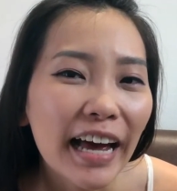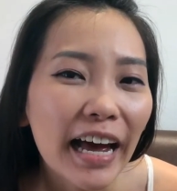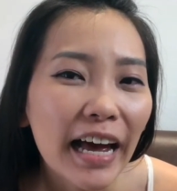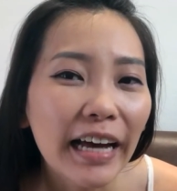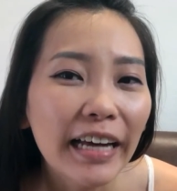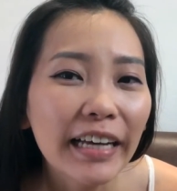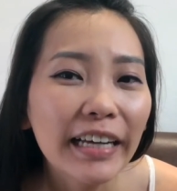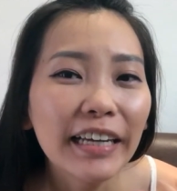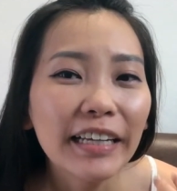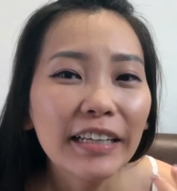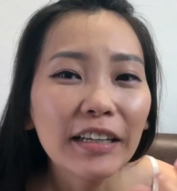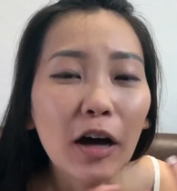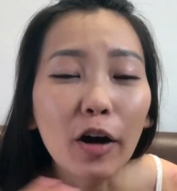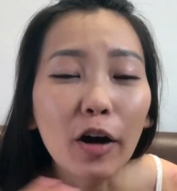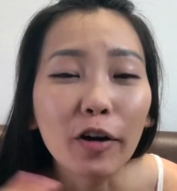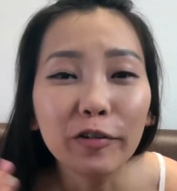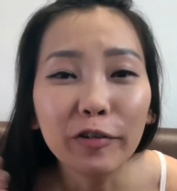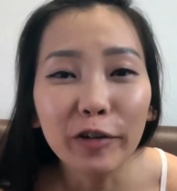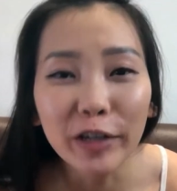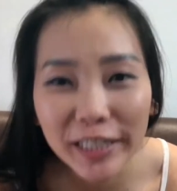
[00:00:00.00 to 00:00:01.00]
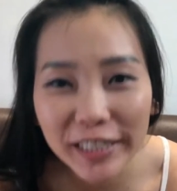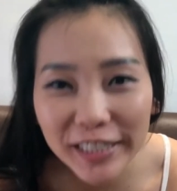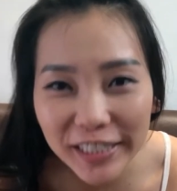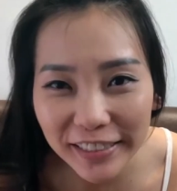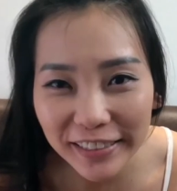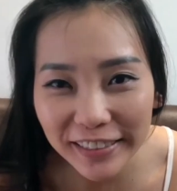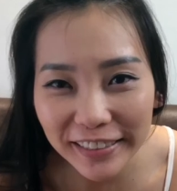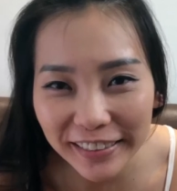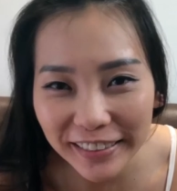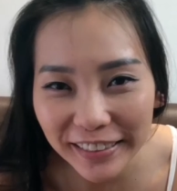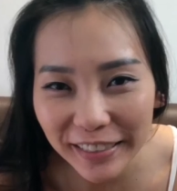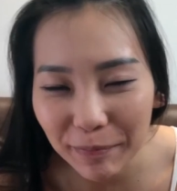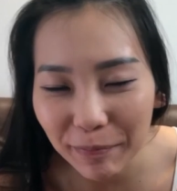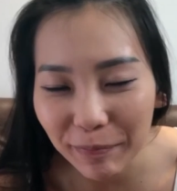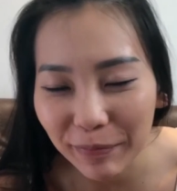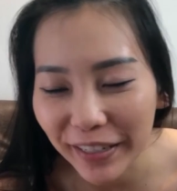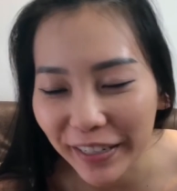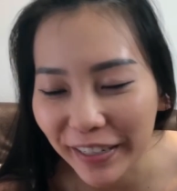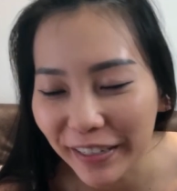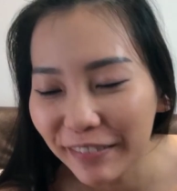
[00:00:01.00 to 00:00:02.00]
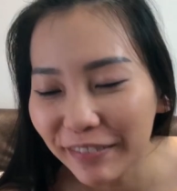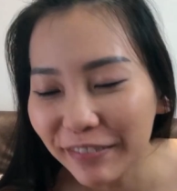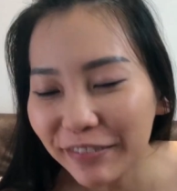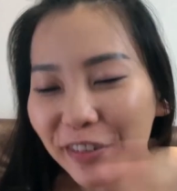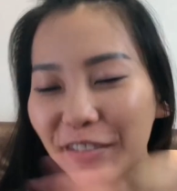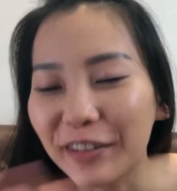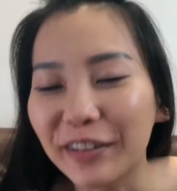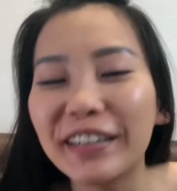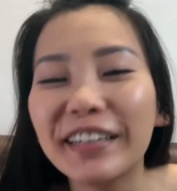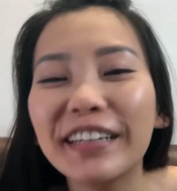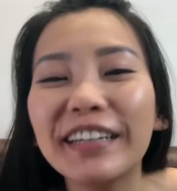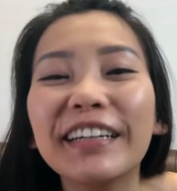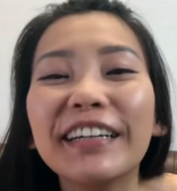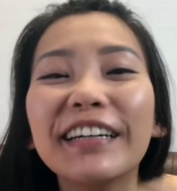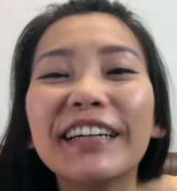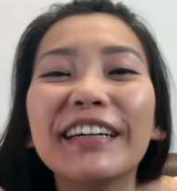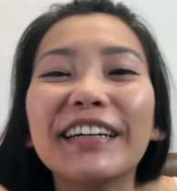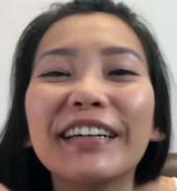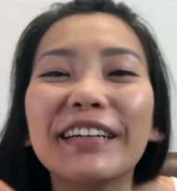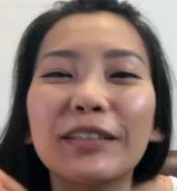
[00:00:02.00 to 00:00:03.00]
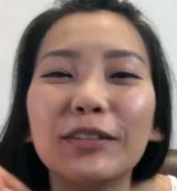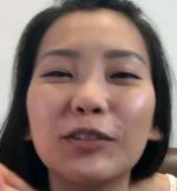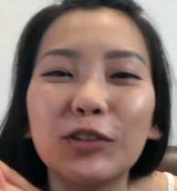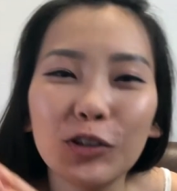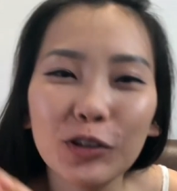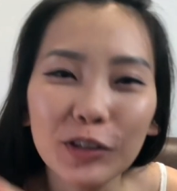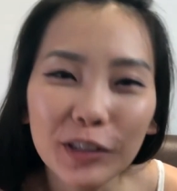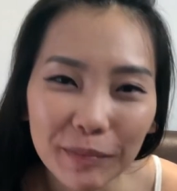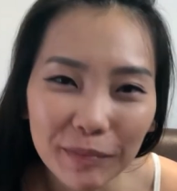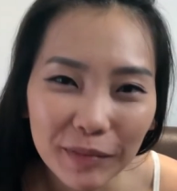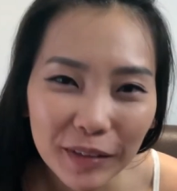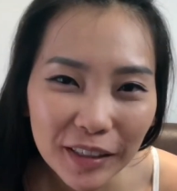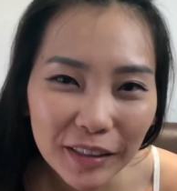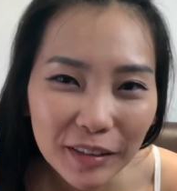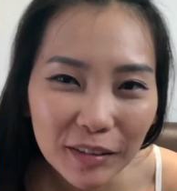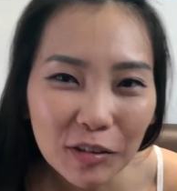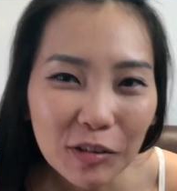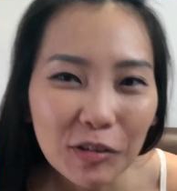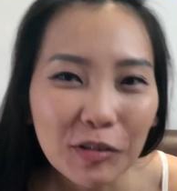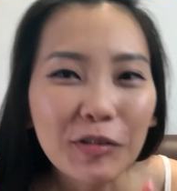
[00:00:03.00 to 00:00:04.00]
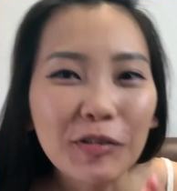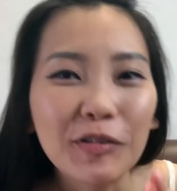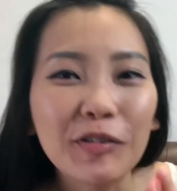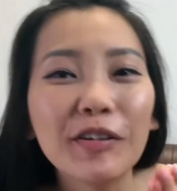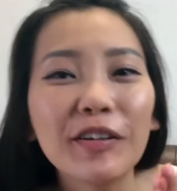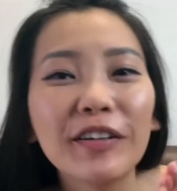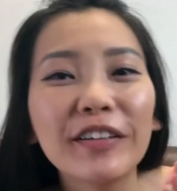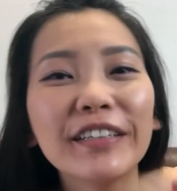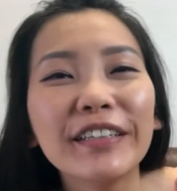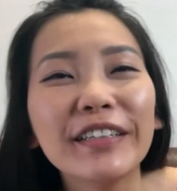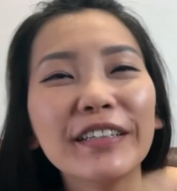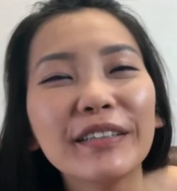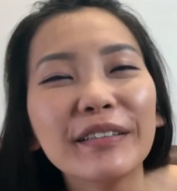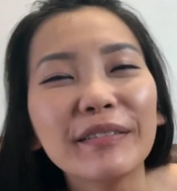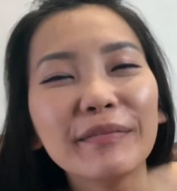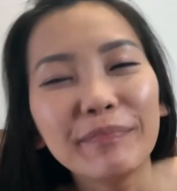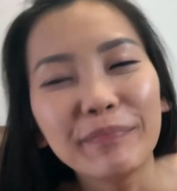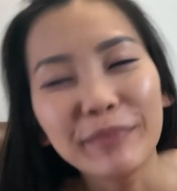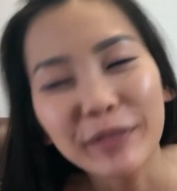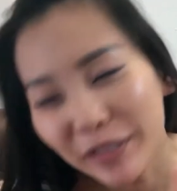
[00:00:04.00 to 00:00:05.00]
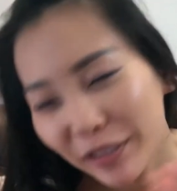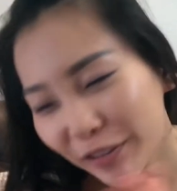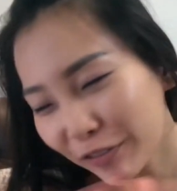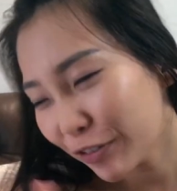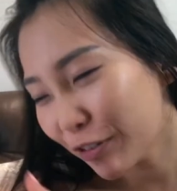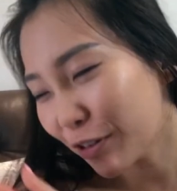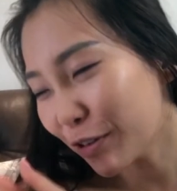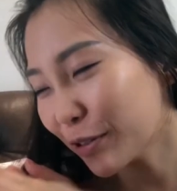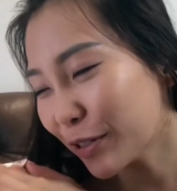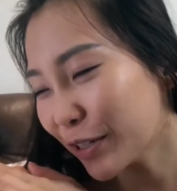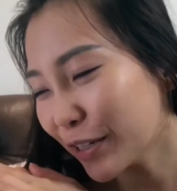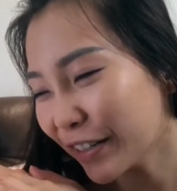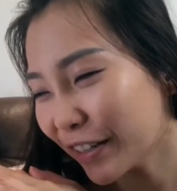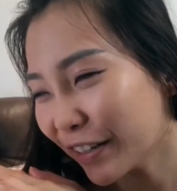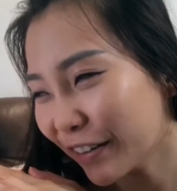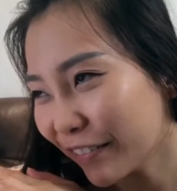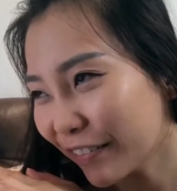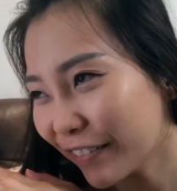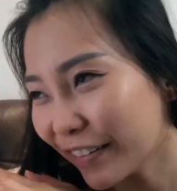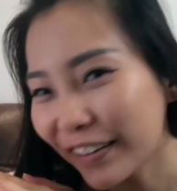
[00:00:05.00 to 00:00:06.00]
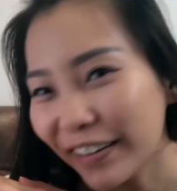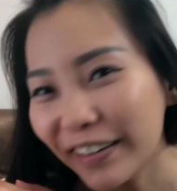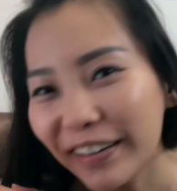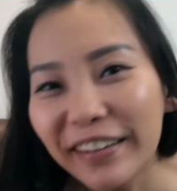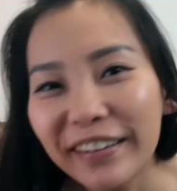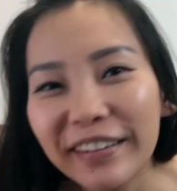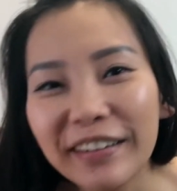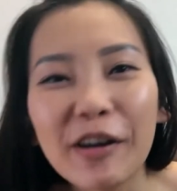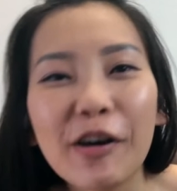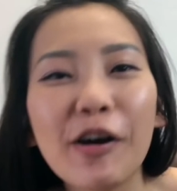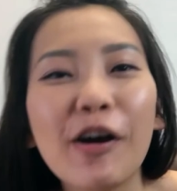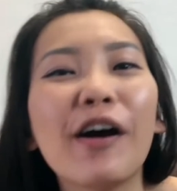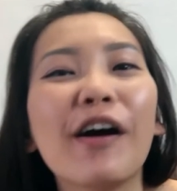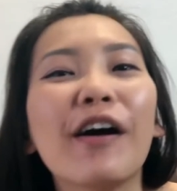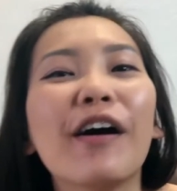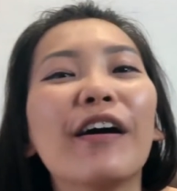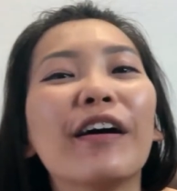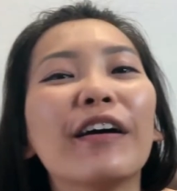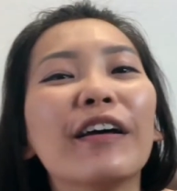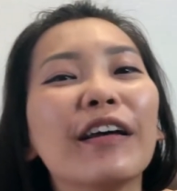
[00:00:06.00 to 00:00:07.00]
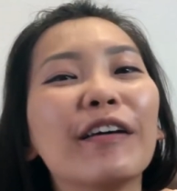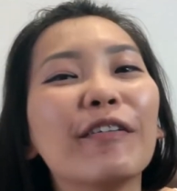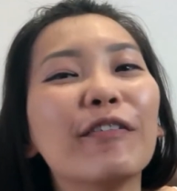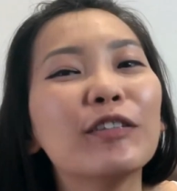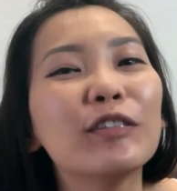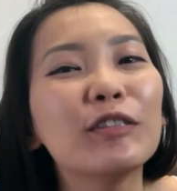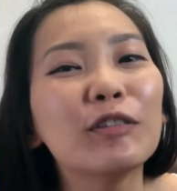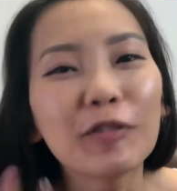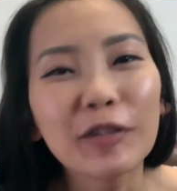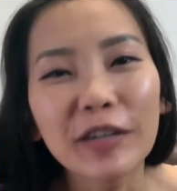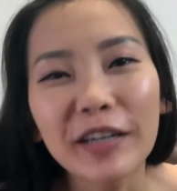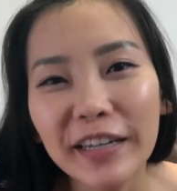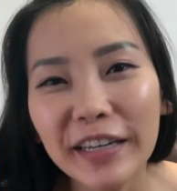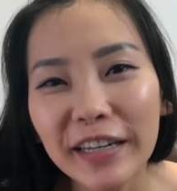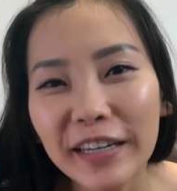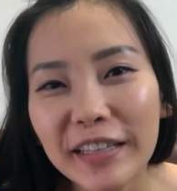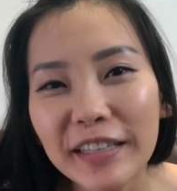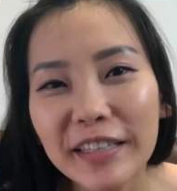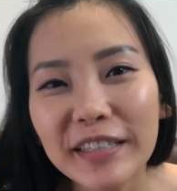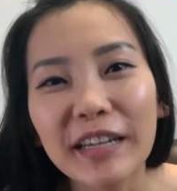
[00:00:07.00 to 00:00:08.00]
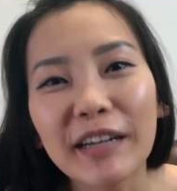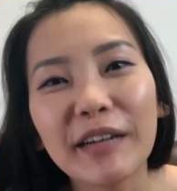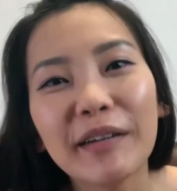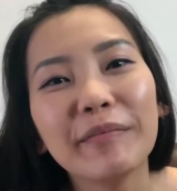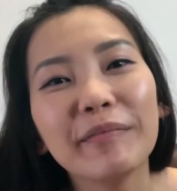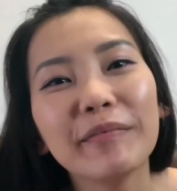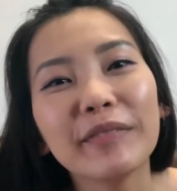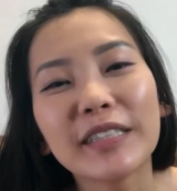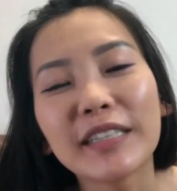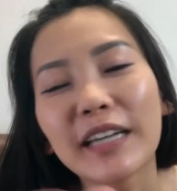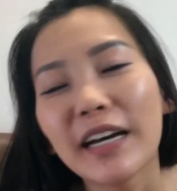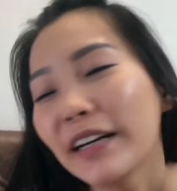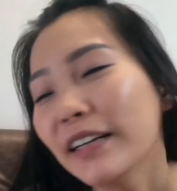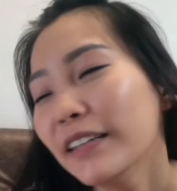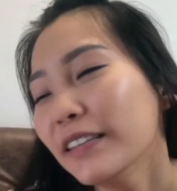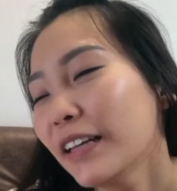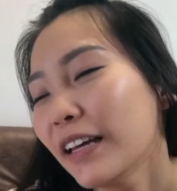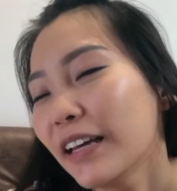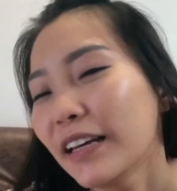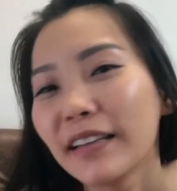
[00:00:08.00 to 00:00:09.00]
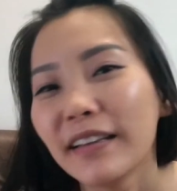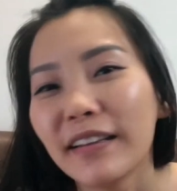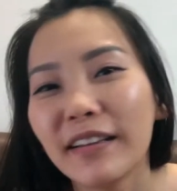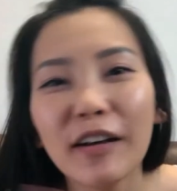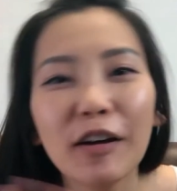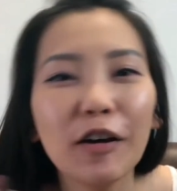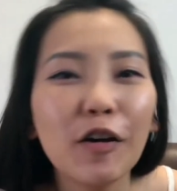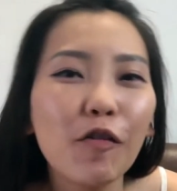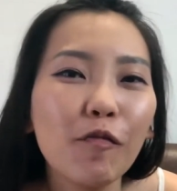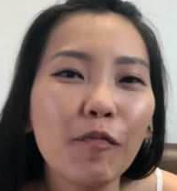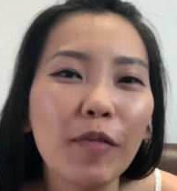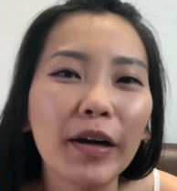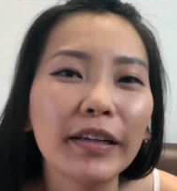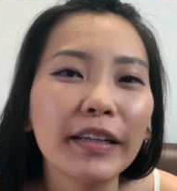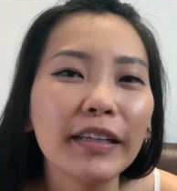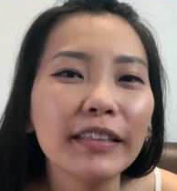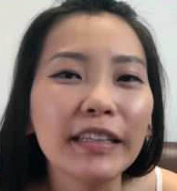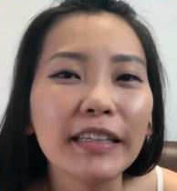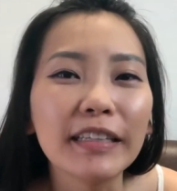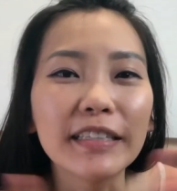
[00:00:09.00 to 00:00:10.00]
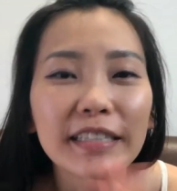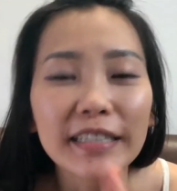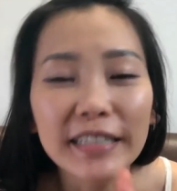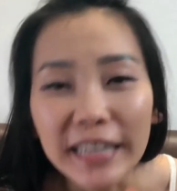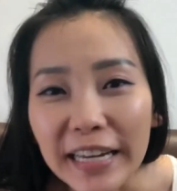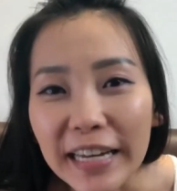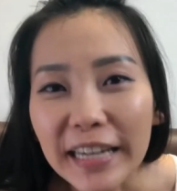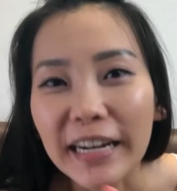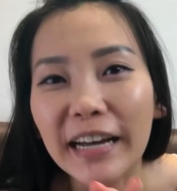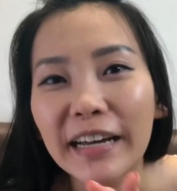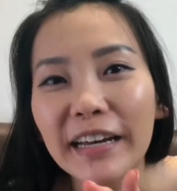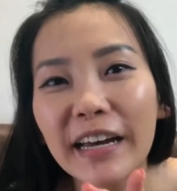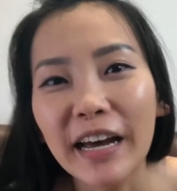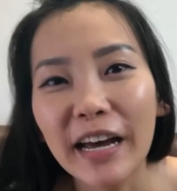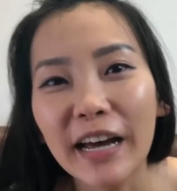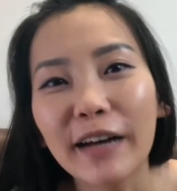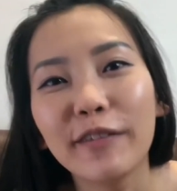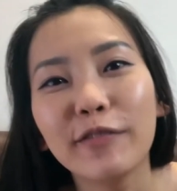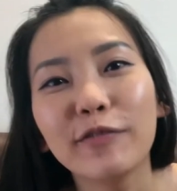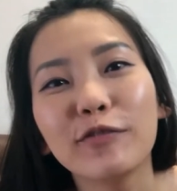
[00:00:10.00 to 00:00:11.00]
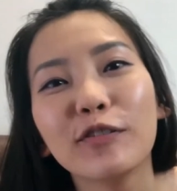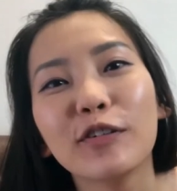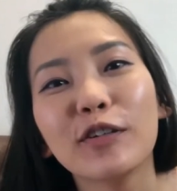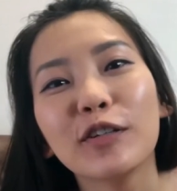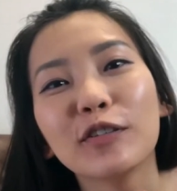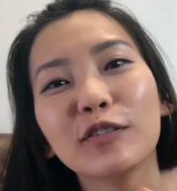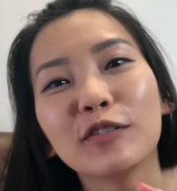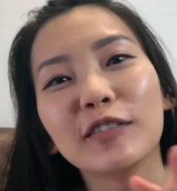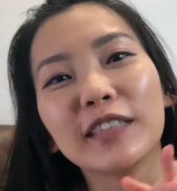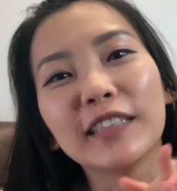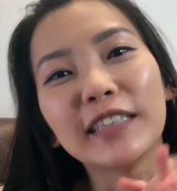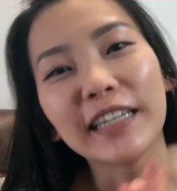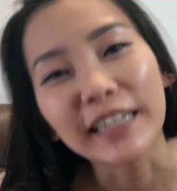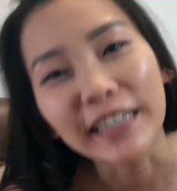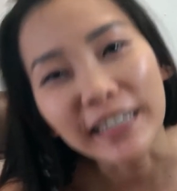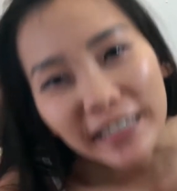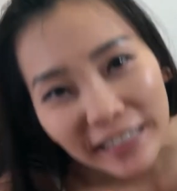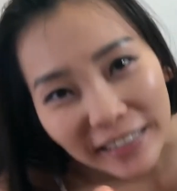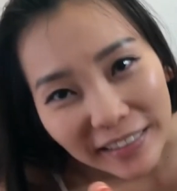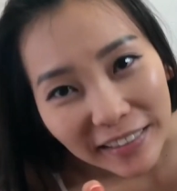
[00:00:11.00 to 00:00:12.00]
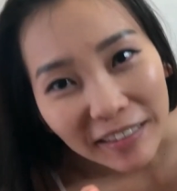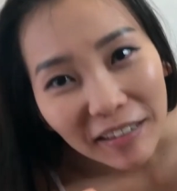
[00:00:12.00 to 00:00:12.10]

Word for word: I had originally planned for a trip to beautiful Okinawa, soaking in some sun and love, but then instead, I have to stay in,